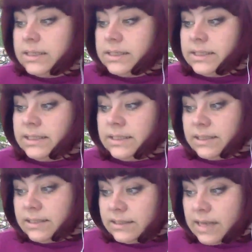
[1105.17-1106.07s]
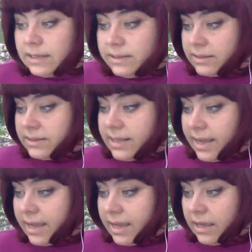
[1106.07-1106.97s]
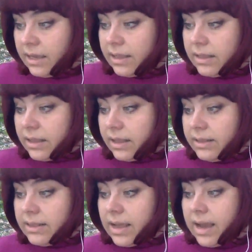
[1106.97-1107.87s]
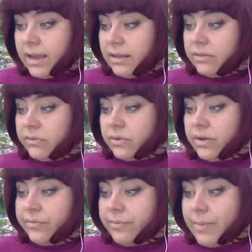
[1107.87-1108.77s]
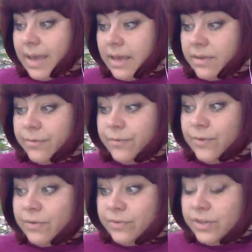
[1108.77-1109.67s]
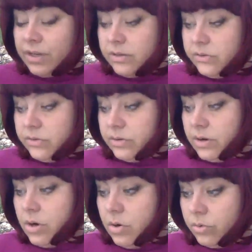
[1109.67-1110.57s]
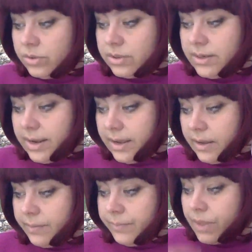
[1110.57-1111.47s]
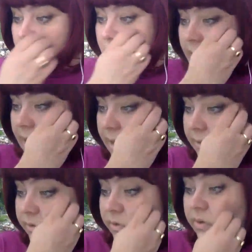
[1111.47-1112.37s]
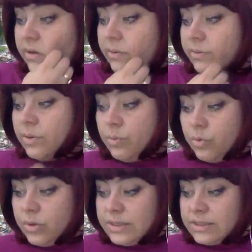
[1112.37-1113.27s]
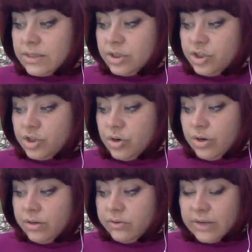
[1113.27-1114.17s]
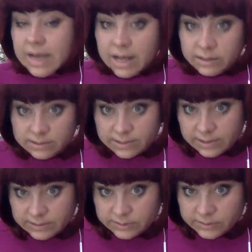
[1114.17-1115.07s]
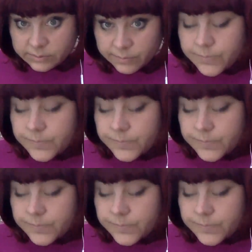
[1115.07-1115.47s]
Saturday, 9th of May, 15th lunar day, and the moon is conjoined Antares,